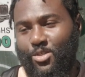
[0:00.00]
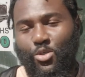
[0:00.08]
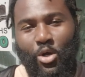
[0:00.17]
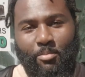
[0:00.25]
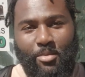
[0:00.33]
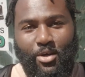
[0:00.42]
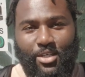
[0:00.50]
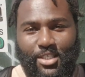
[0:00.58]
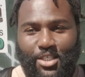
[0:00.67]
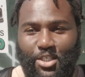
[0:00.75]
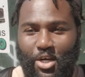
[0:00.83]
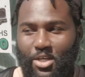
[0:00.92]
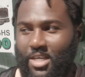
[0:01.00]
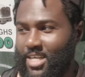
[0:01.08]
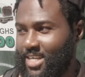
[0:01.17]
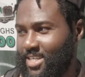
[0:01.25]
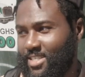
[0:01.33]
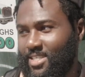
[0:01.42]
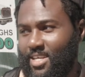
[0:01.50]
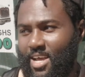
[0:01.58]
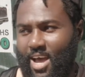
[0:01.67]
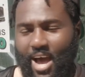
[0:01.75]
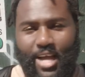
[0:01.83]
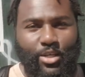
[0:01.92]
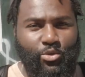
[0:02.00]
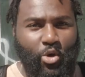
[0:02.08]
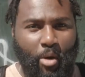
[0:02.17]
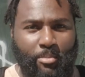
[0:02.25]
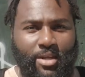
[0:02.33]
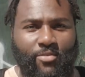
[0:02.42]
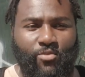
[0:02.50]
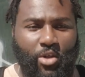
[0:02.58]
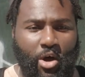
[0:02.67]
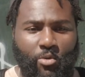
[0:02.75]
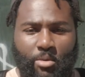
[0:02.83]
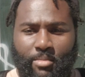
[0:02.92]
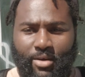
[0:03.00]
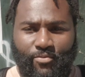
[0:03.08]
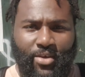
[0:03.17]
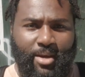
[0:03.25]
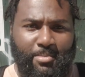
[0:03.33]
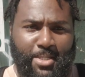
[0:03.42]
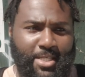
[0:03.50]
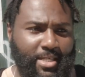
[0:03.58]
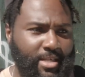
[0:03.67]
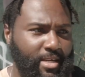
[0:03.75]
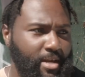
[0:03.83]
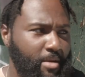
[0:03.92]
join me on this journey, because I normally vlog with my family,